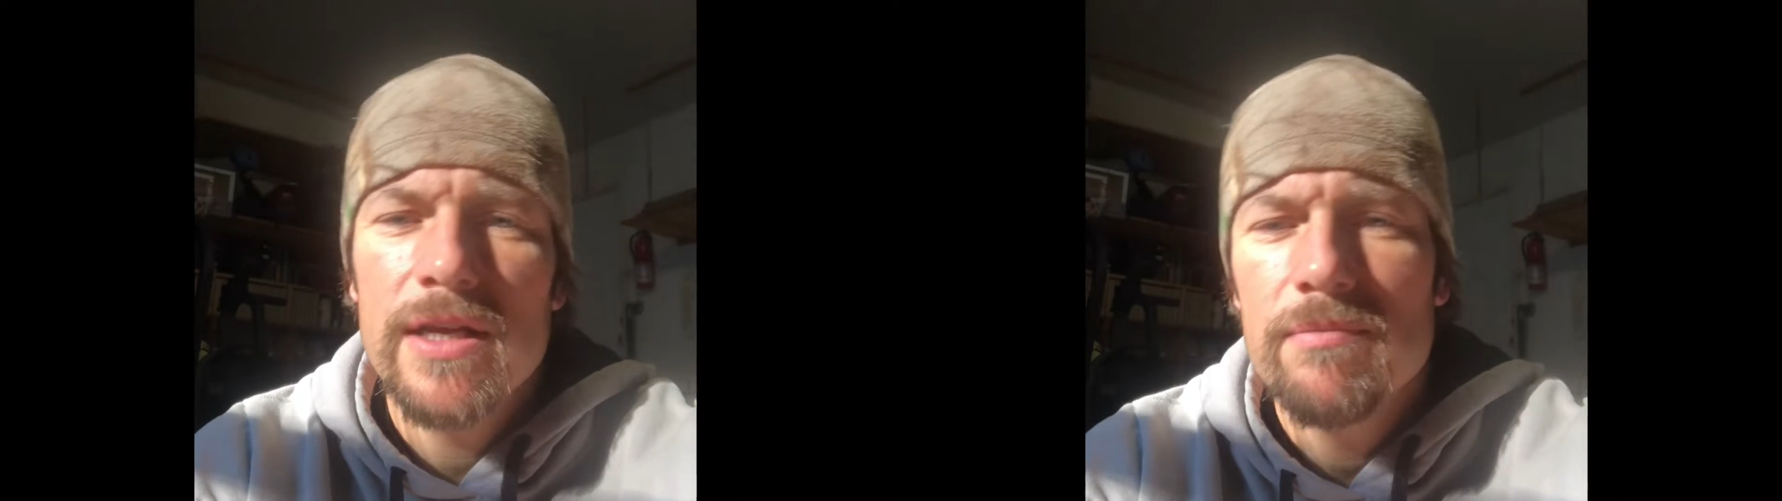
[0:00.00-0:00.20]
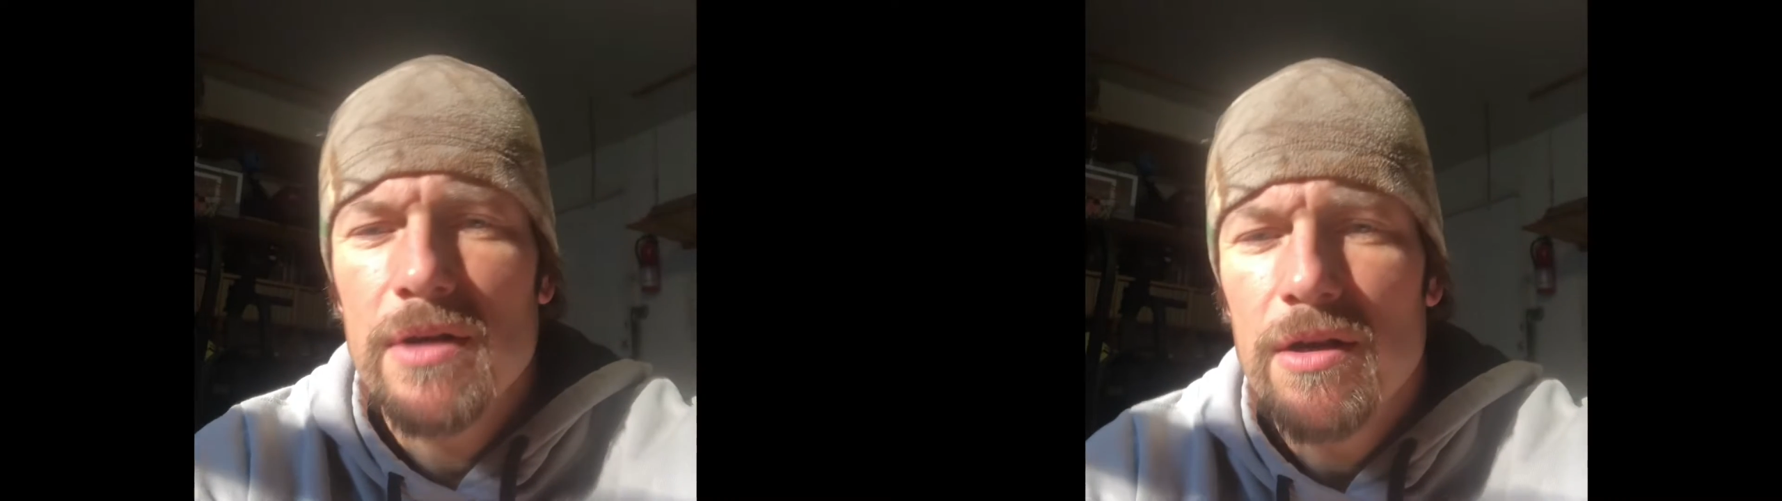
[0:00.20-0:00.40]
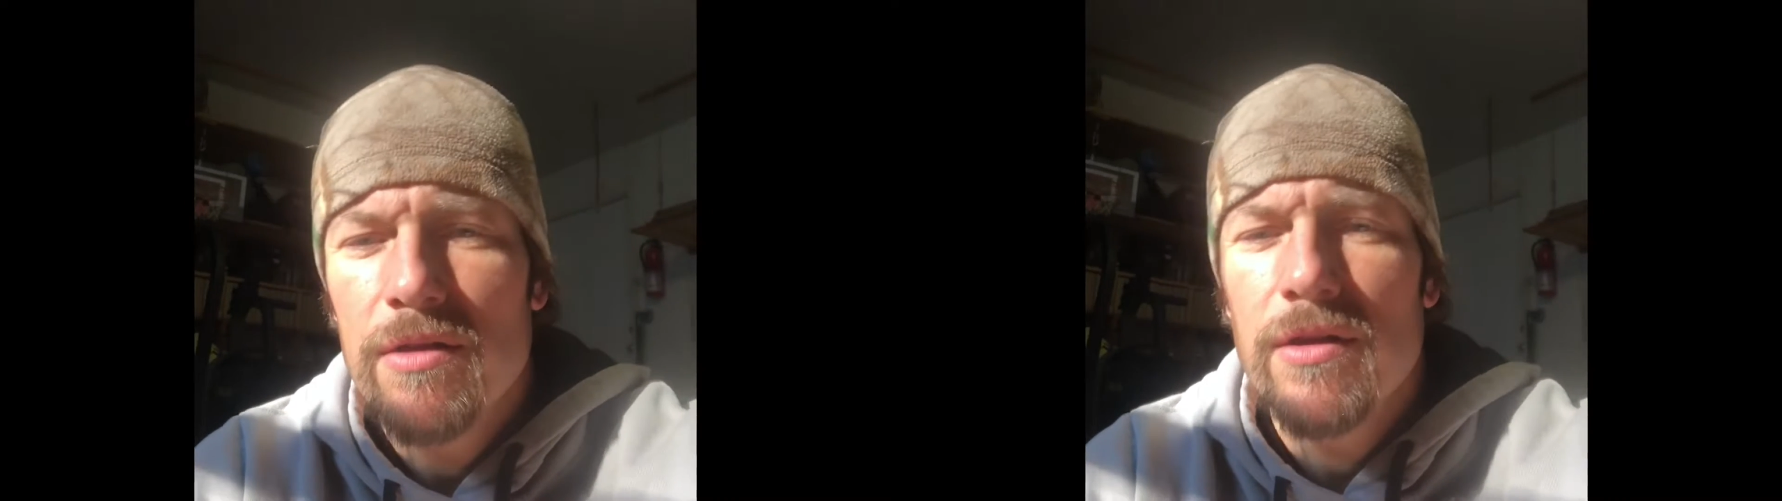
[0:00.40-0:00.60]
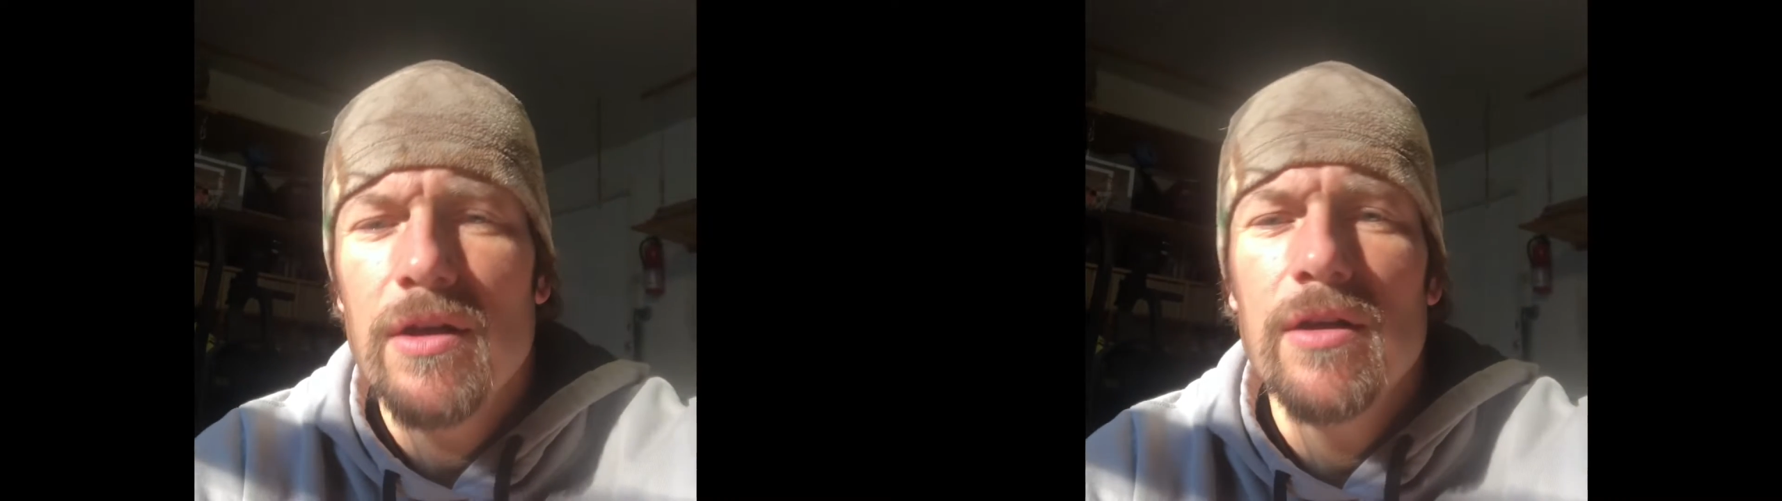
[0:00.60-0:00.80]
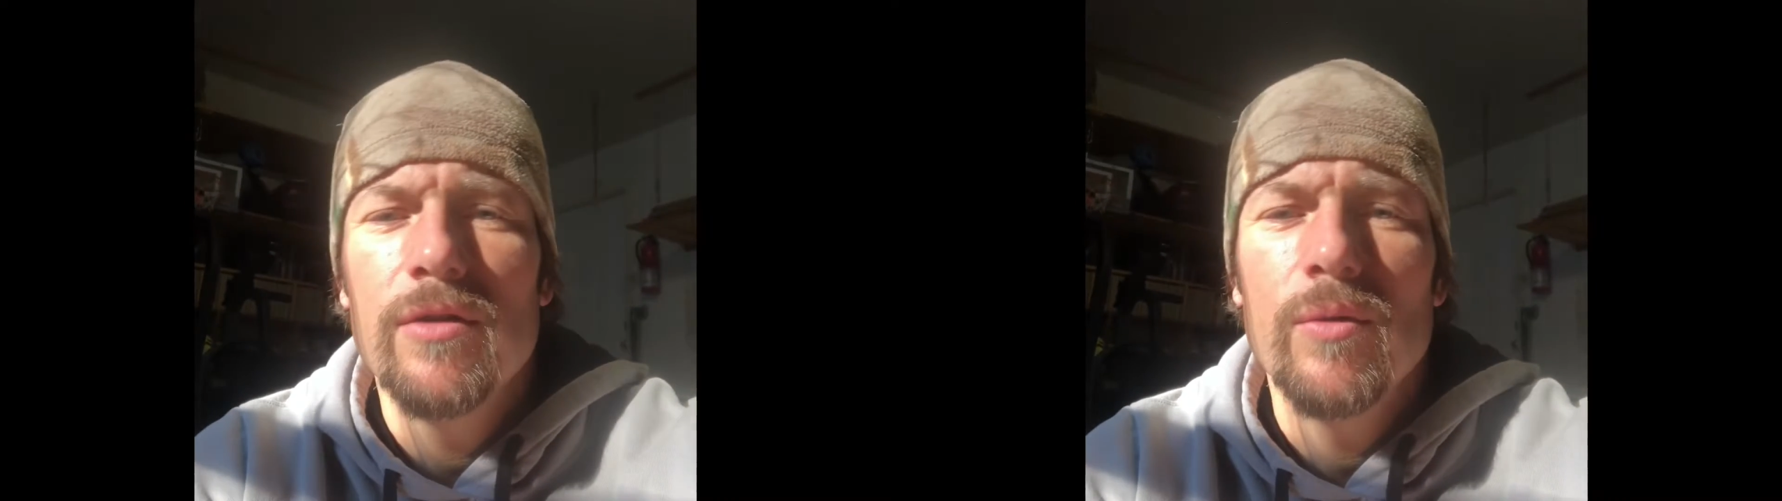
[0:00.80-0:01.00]
a
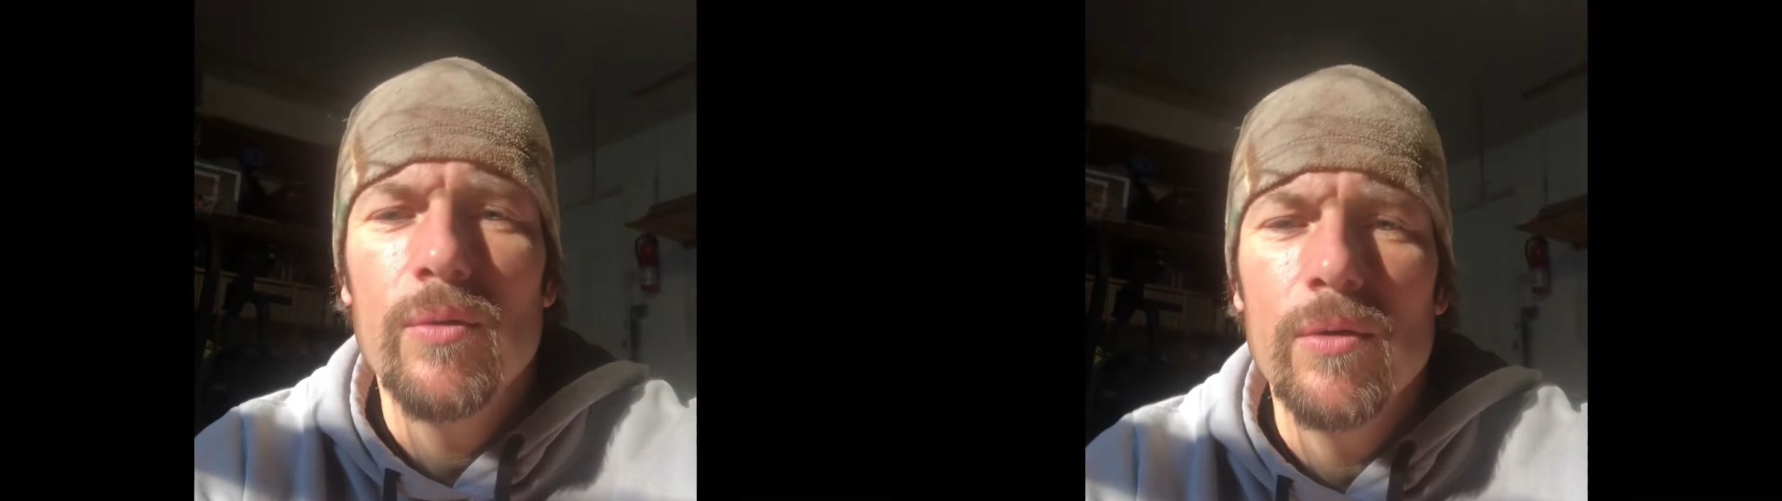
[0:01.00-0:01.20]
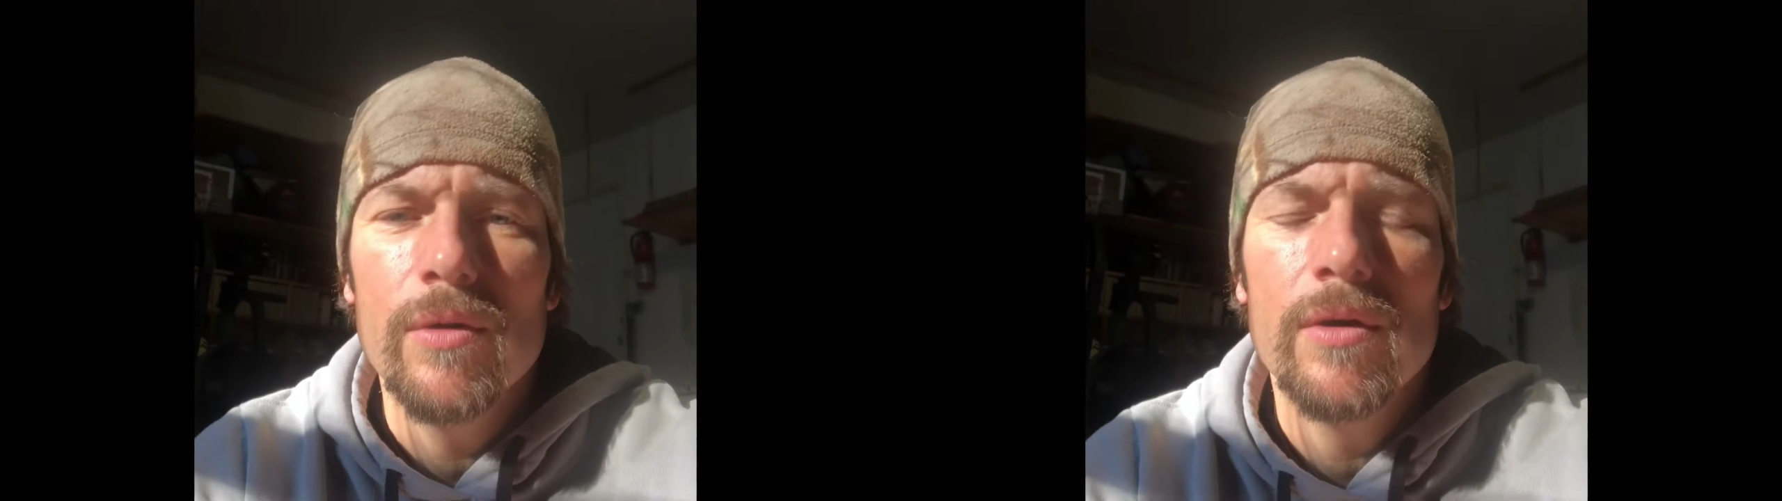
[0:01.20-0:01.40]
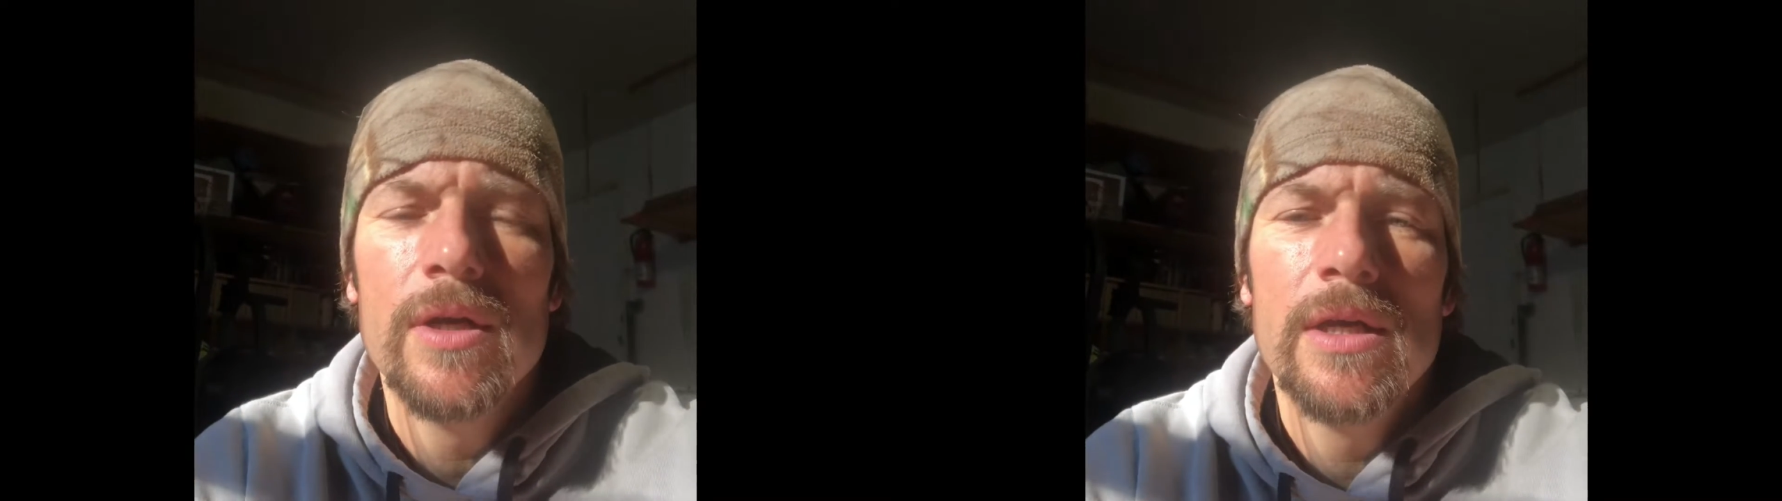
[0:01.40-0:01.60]
marathon or